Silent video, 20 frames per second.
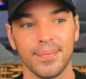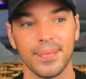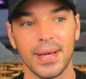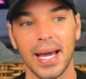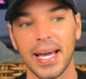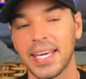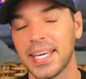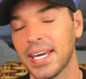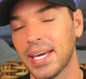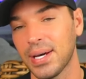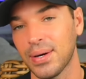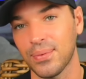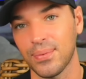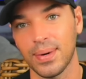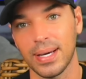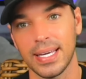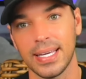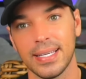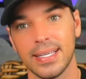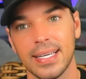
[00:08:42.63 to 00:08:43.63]
I can't
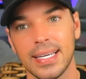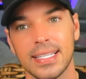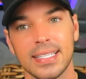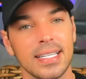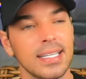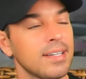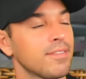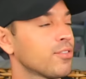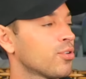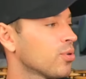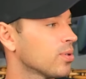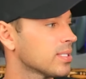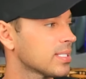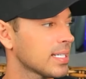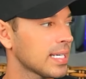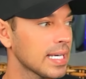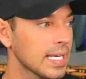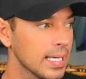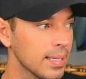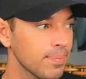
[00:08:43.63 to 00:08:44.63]
wait. And then, of course,
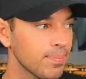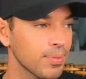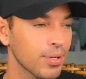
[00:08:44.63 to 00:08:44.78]
keep